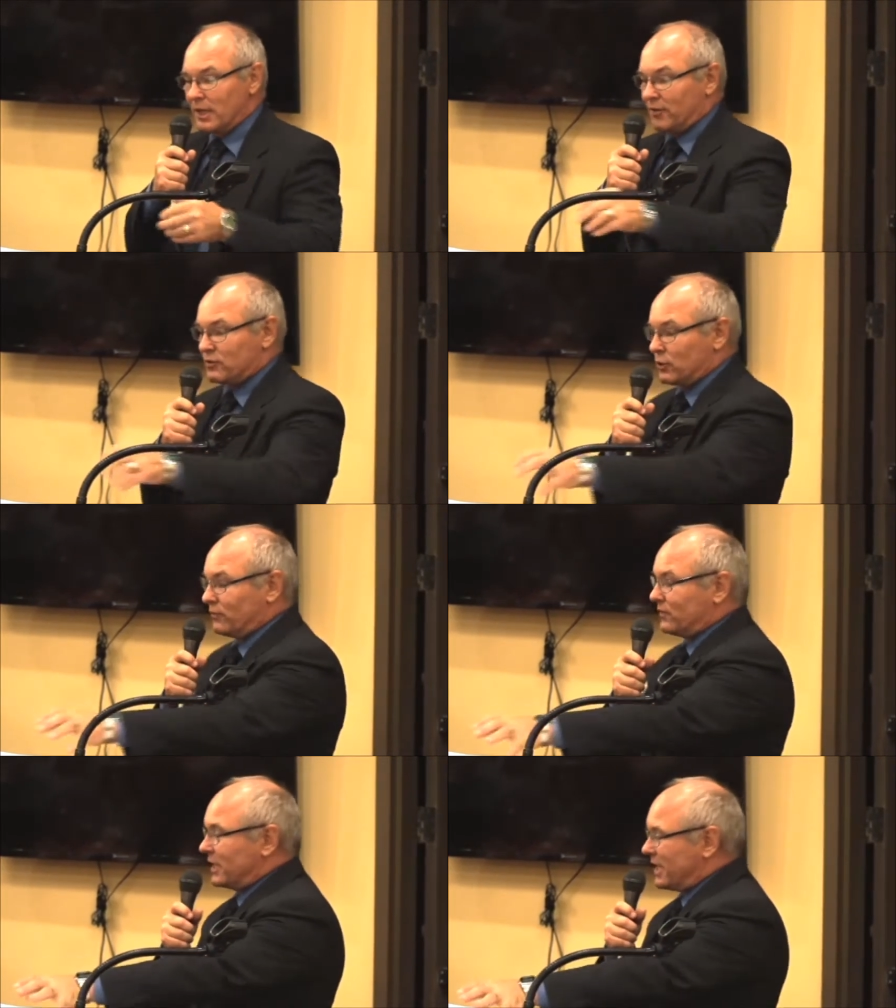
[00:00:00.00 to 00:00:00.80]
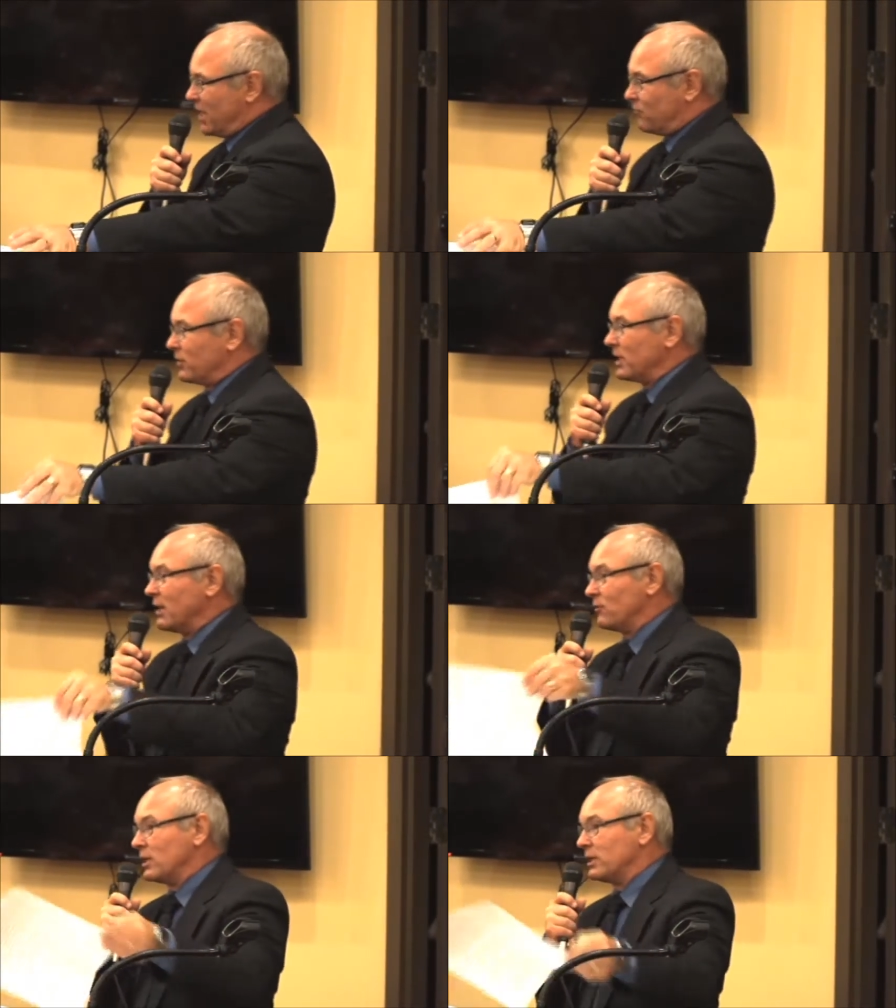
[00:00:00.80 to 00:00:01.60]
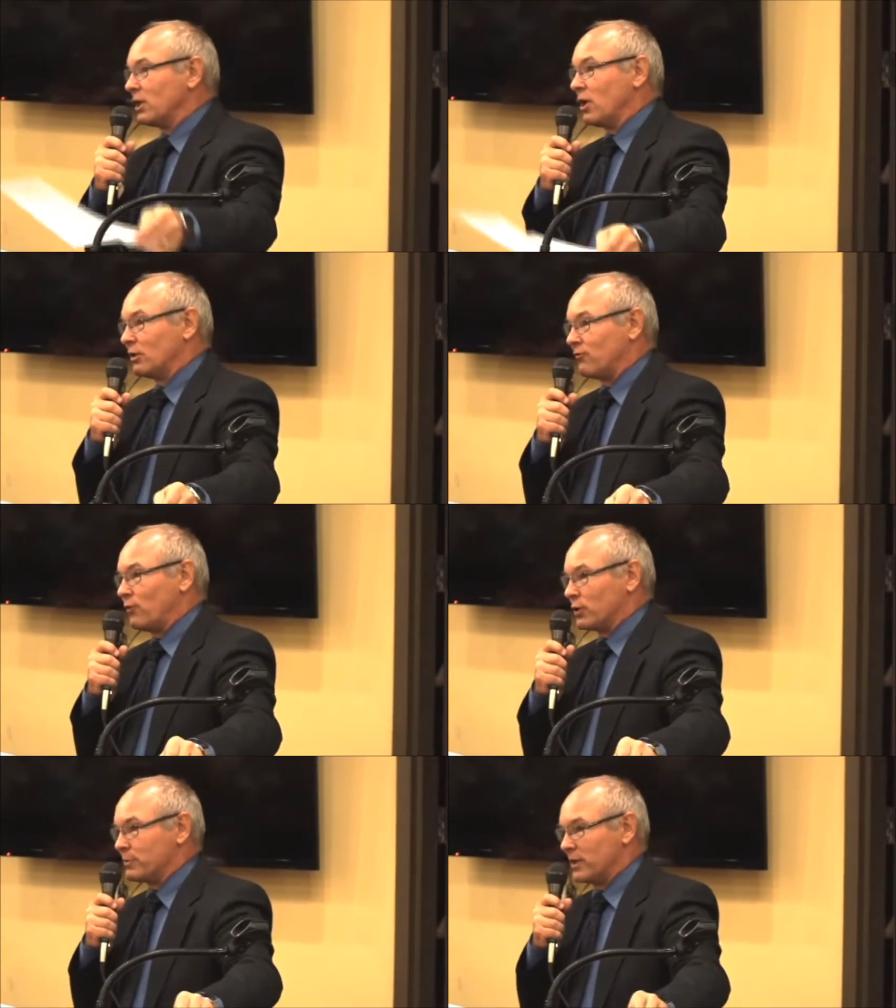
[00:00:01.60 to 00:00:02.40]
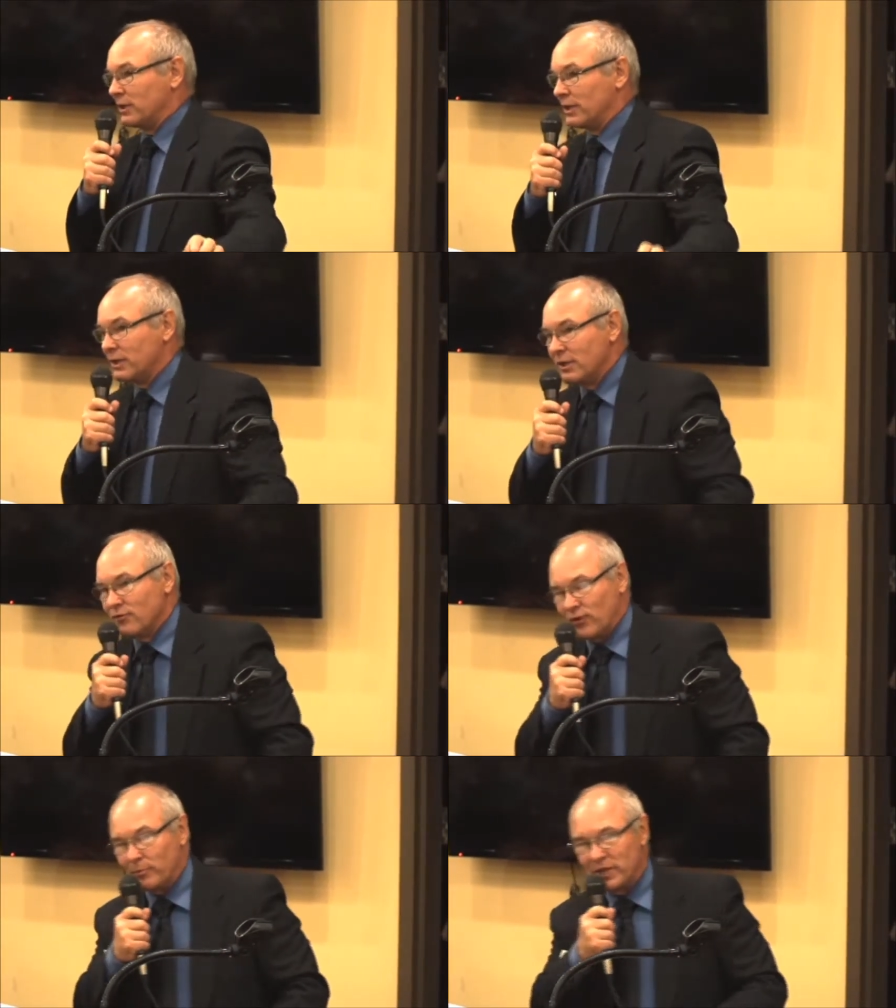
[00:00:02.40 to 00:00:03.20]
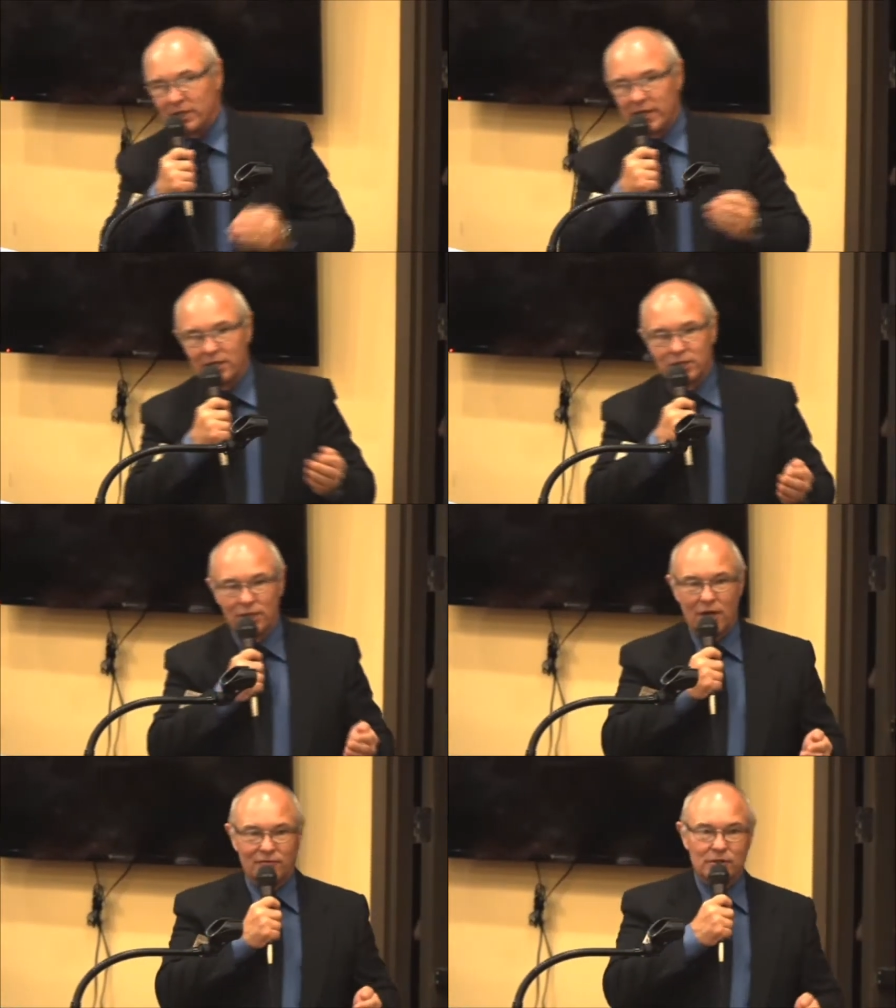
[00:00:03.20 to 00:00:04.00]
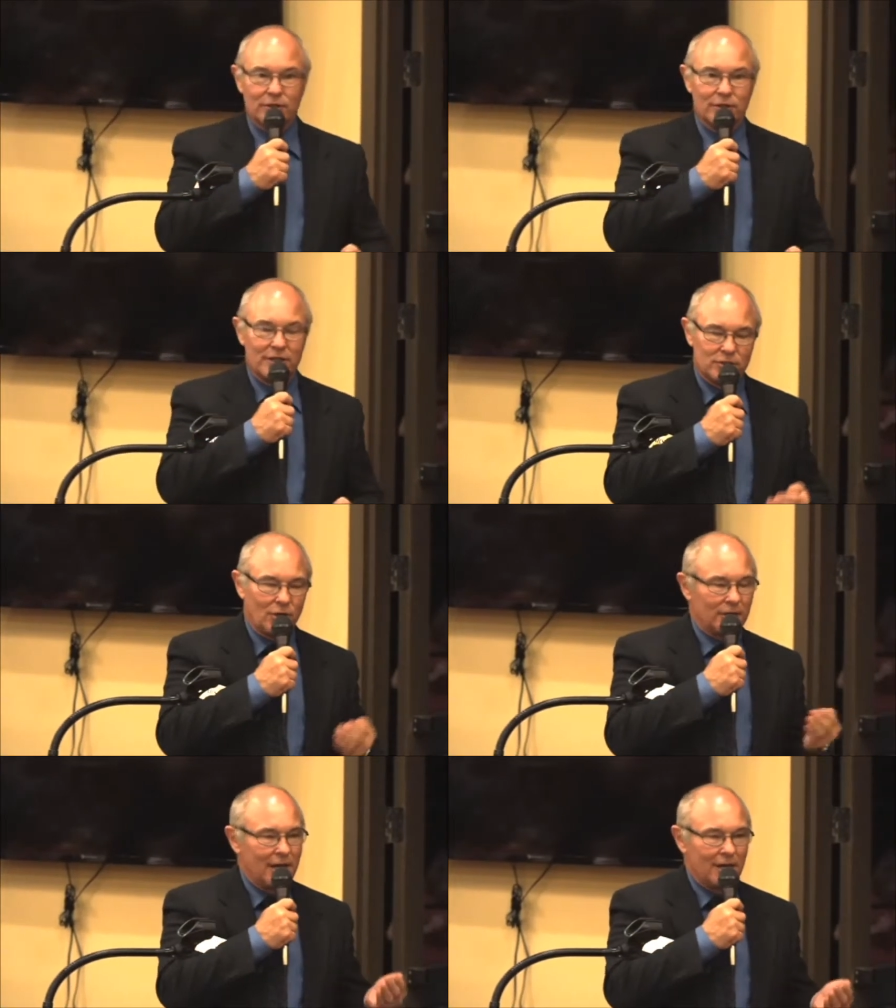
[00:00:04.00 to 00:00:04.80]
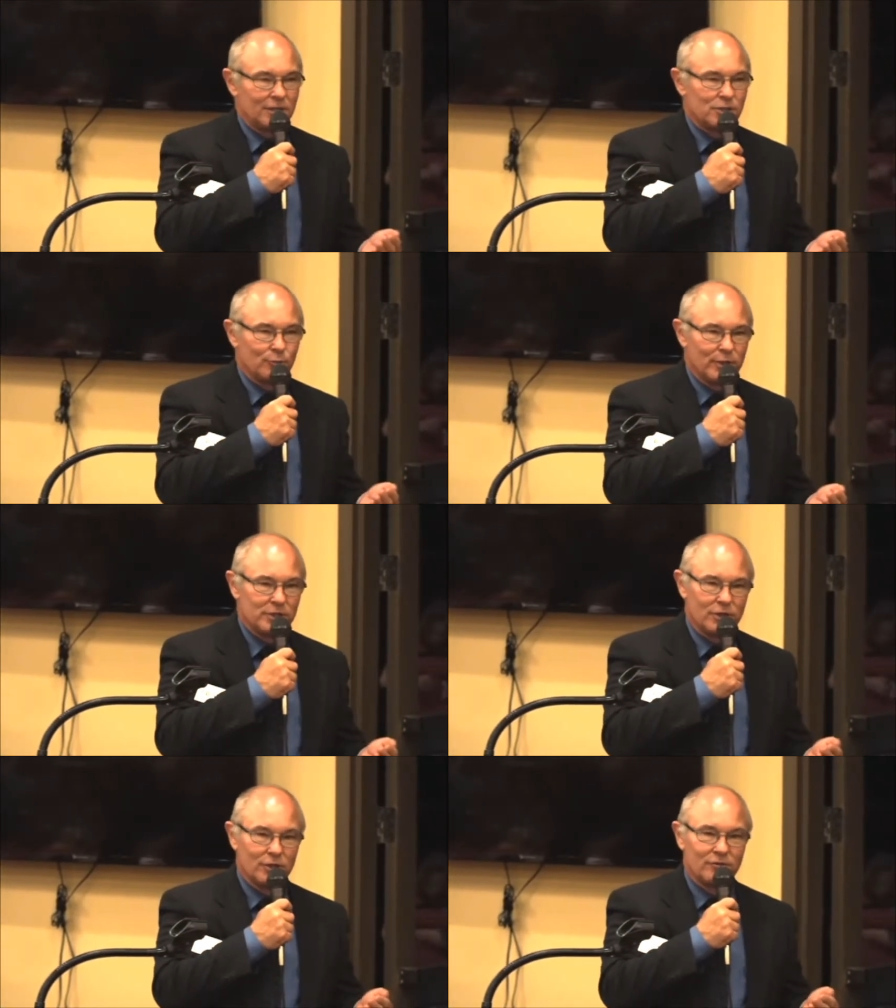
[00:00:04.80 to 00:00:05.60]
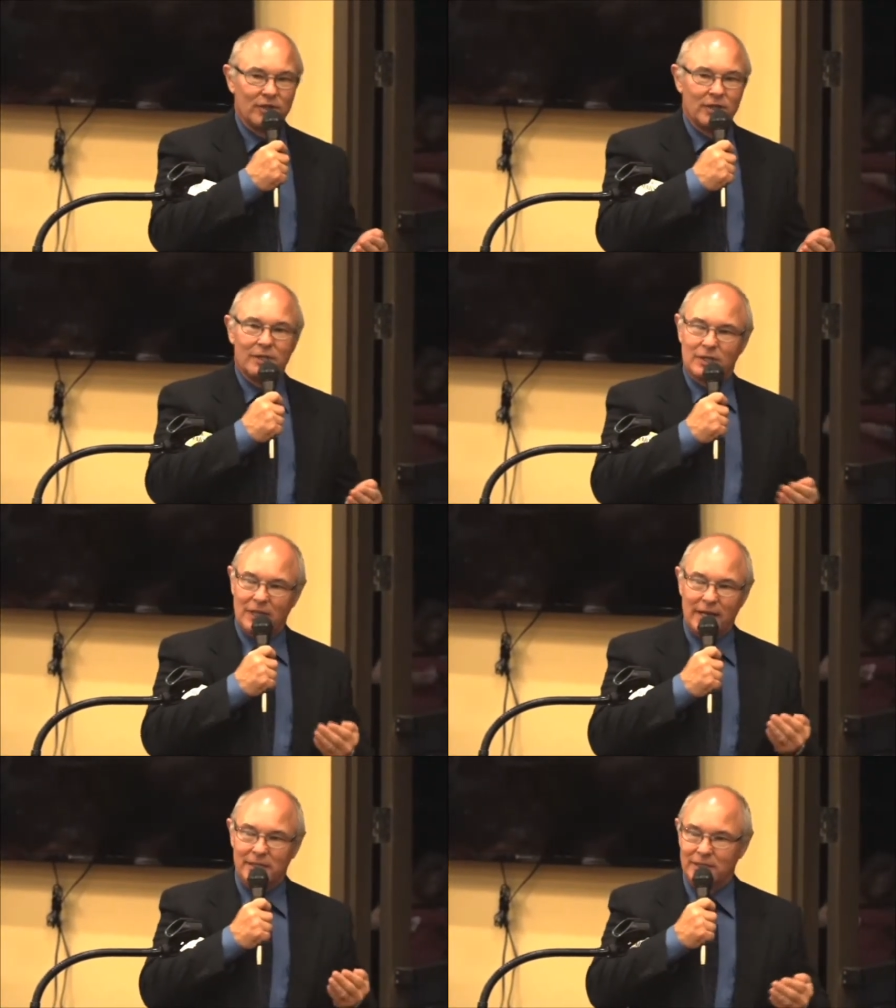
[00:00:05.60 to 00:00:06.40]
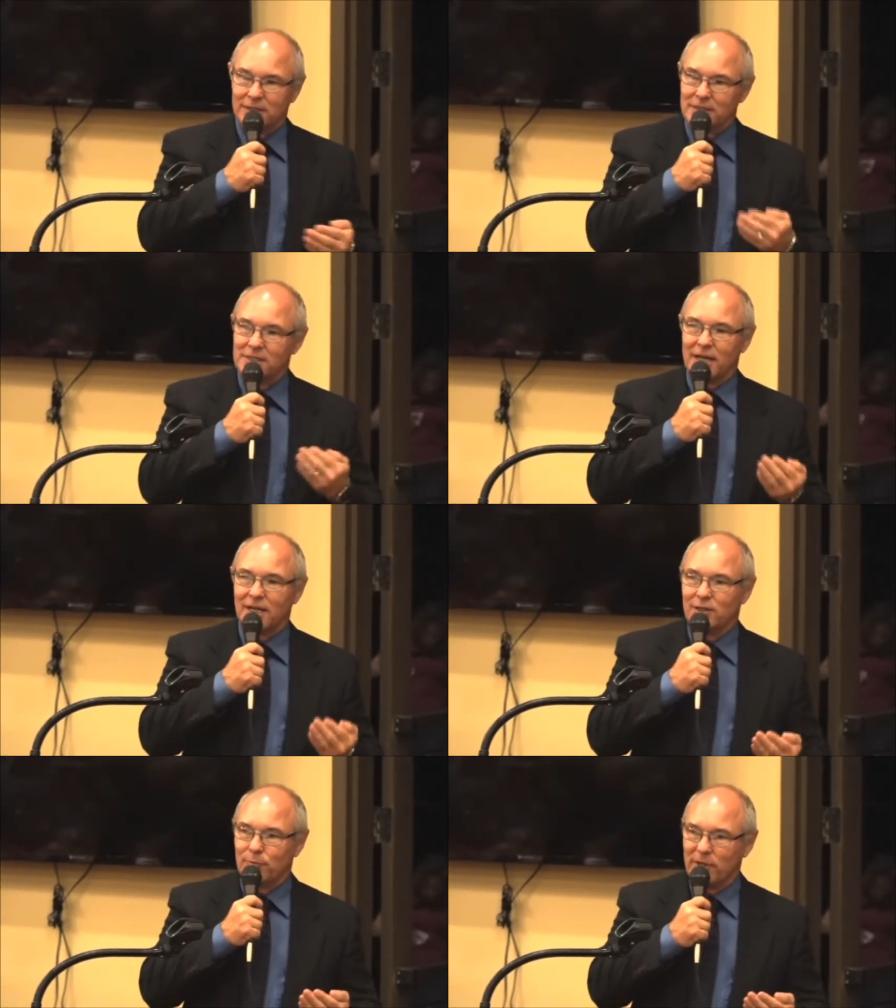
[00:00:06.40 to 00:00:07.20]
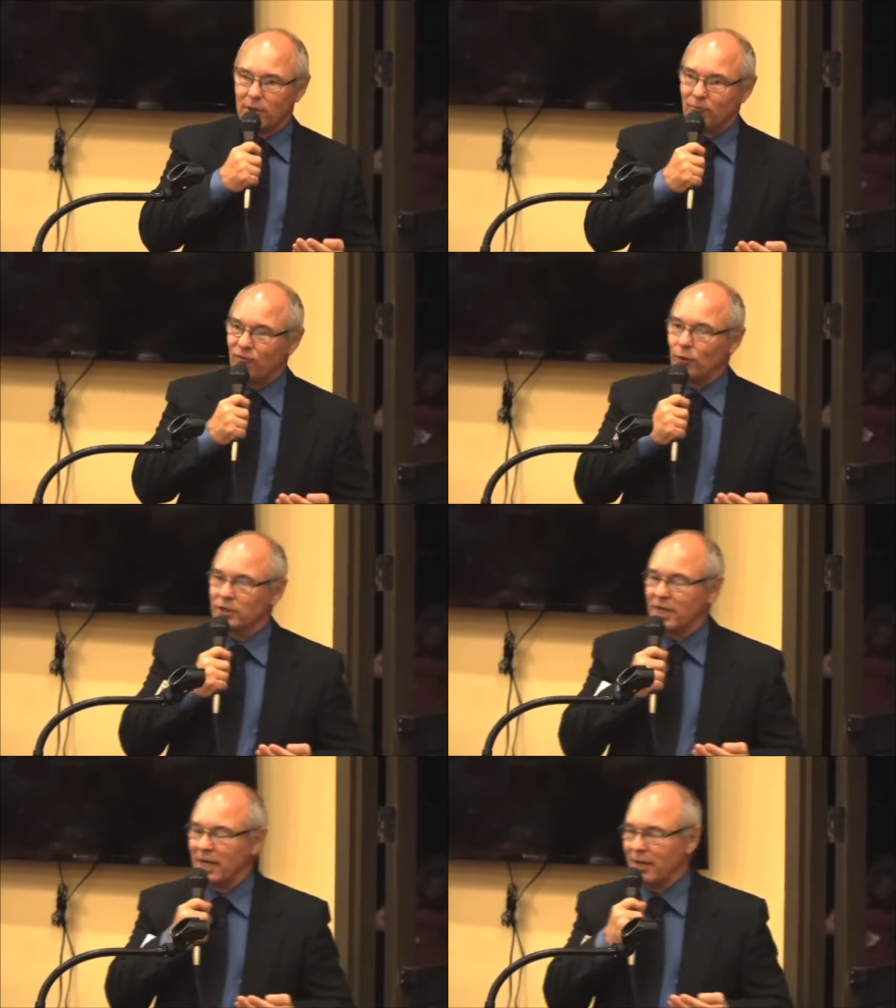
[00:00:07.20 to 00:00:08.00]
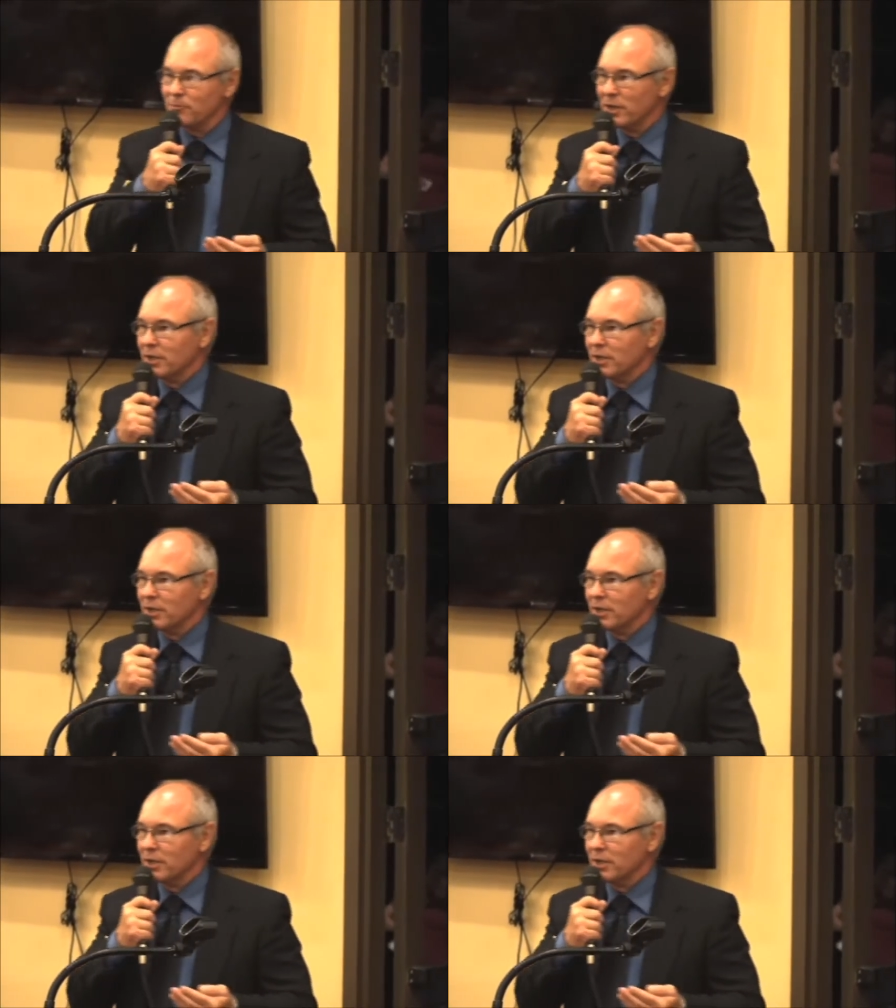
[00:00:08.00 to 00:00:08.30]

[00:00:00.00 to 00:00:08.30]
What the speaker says: I've served at every level in law enforcement, from detention officer. I started out as a reserve, liked it, decided to become full-time,